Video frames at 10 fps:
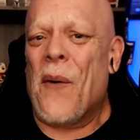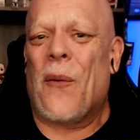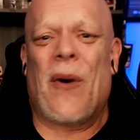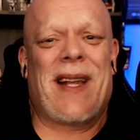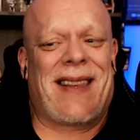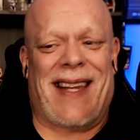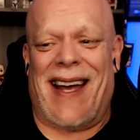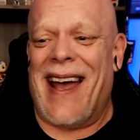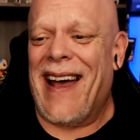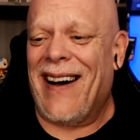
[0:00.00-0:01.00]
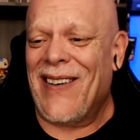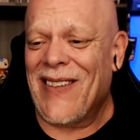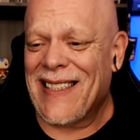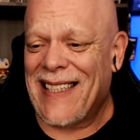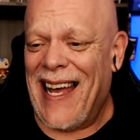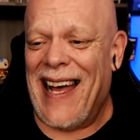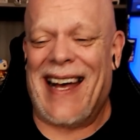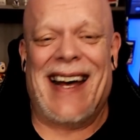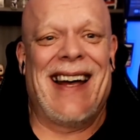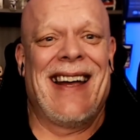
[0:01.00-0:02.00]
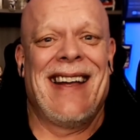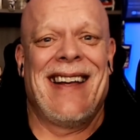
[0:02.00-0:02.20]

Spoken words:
What the hell was that?